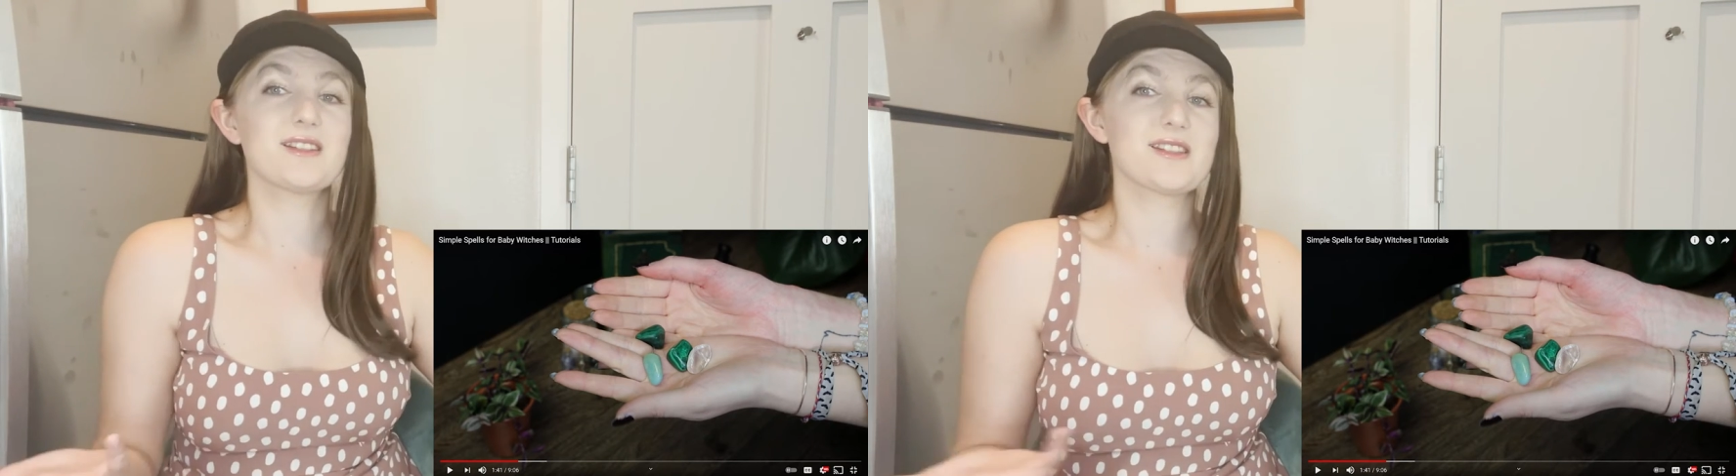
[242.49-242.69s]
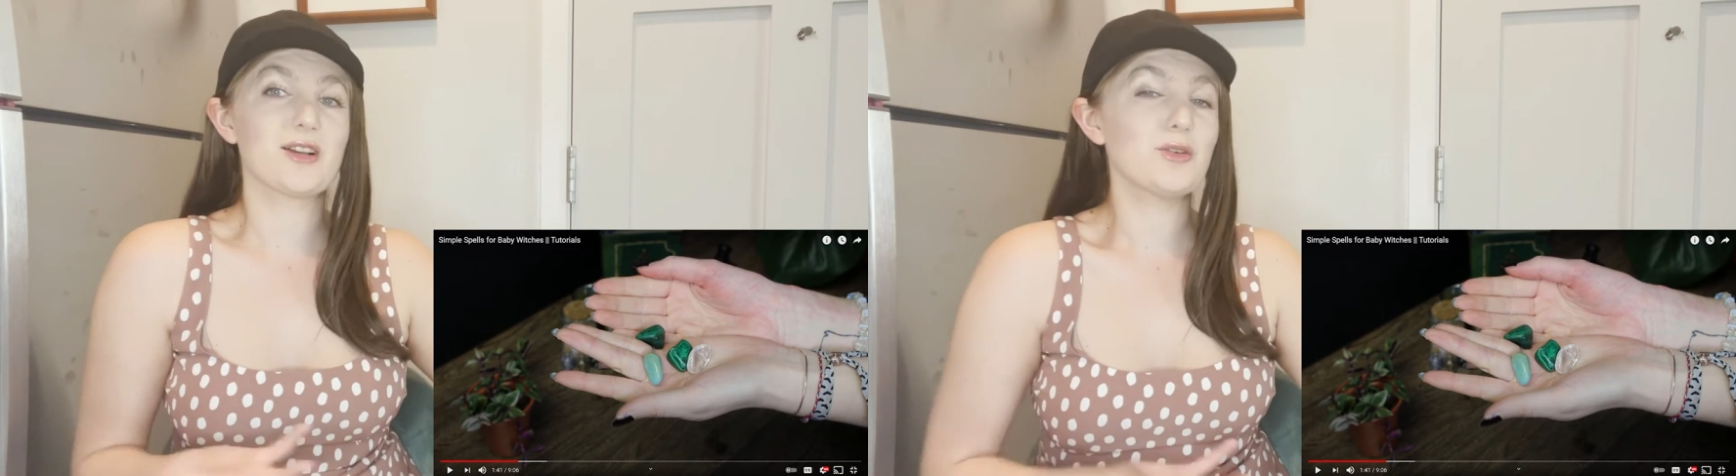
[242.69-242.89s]

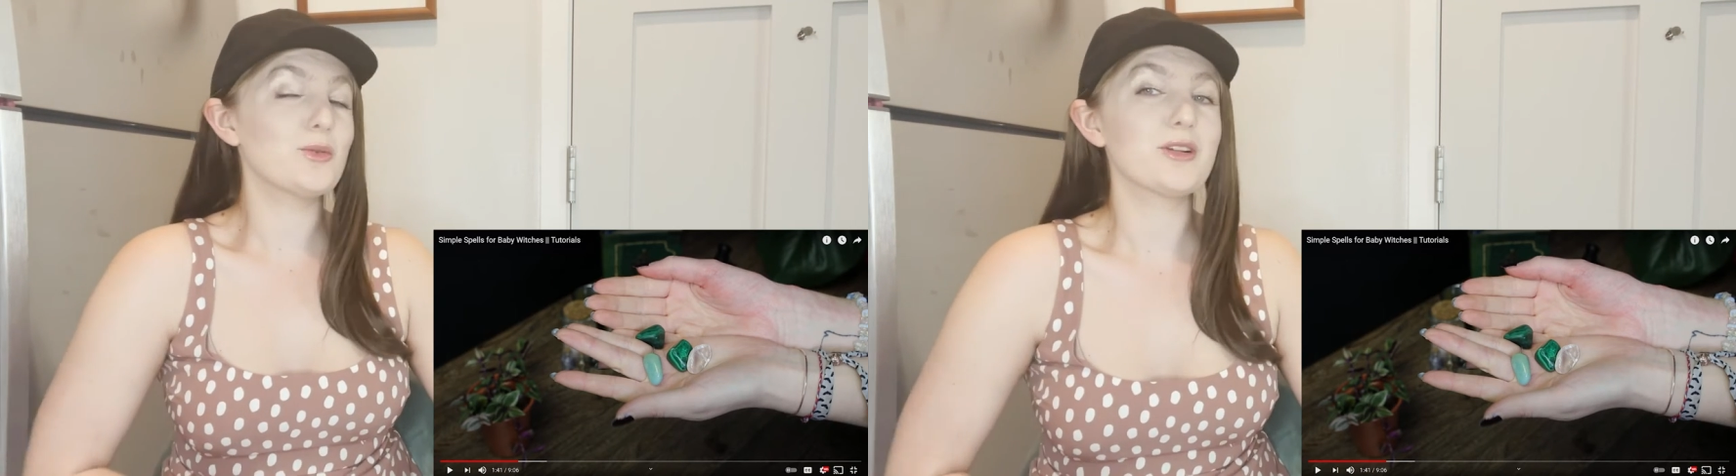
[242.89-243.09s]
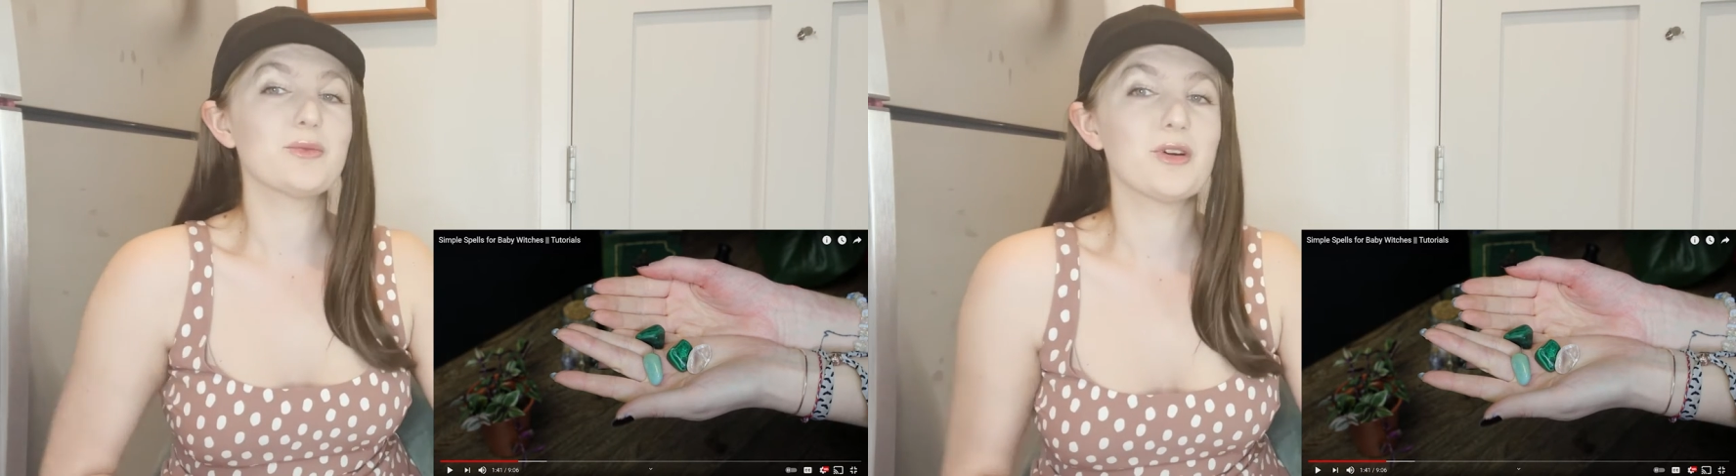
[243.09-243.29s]
It's who
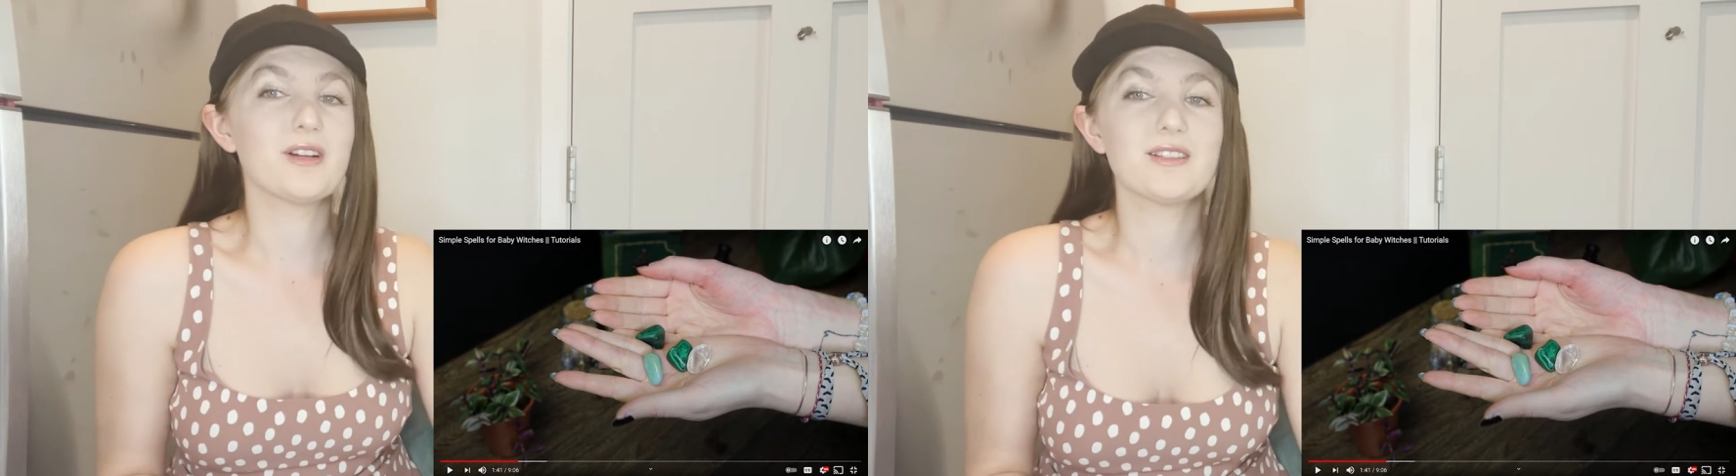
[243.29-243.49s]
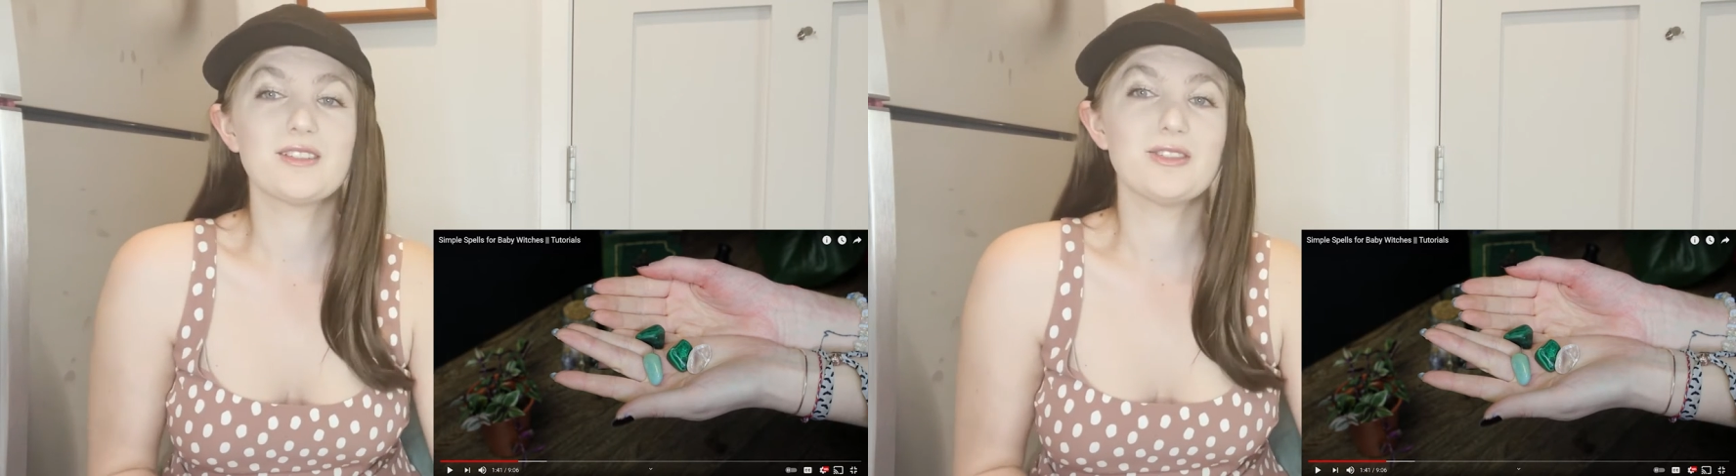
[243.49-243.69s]
wouldn't
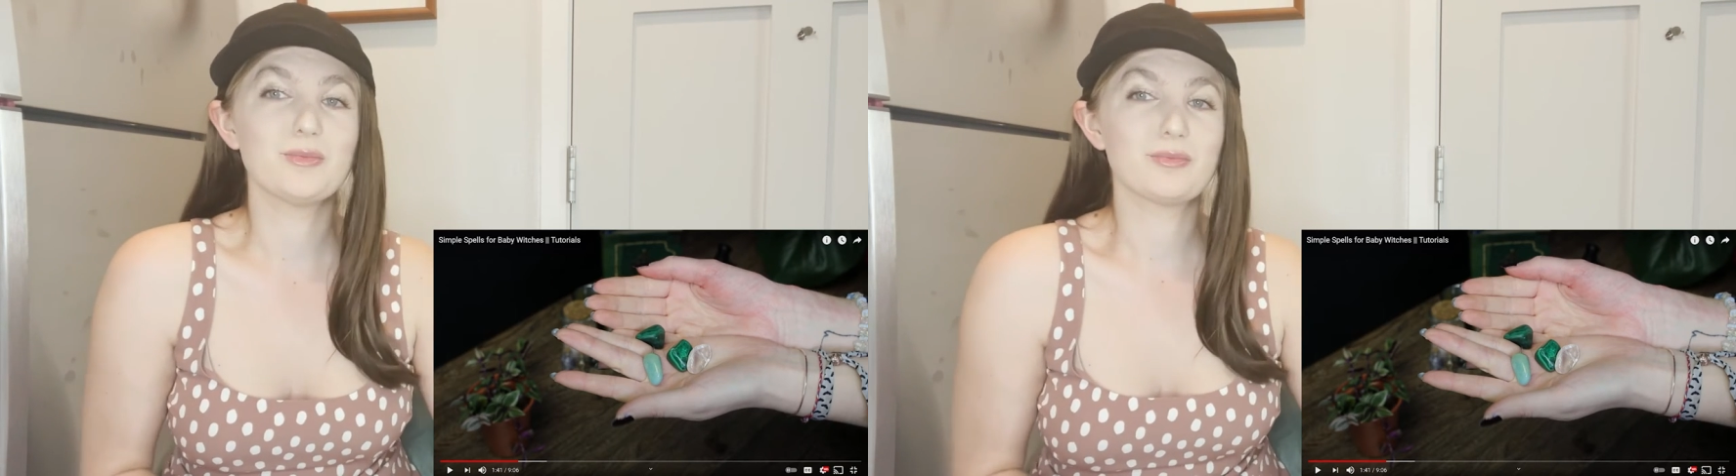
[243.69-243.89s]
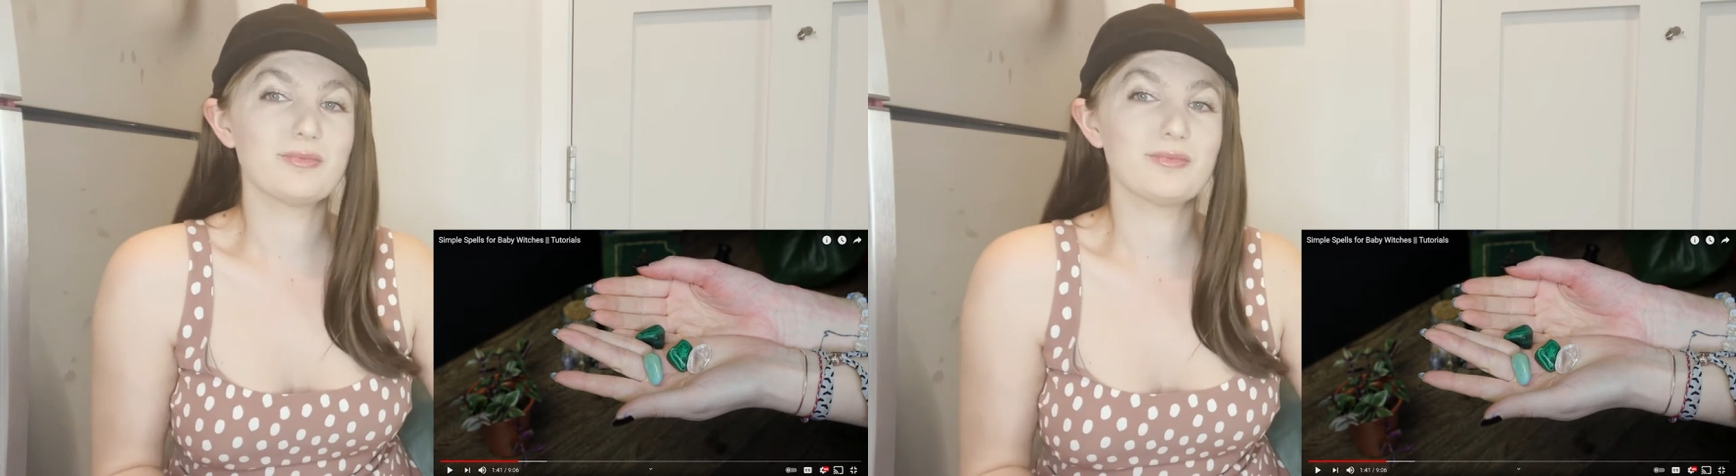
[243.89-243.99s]
want to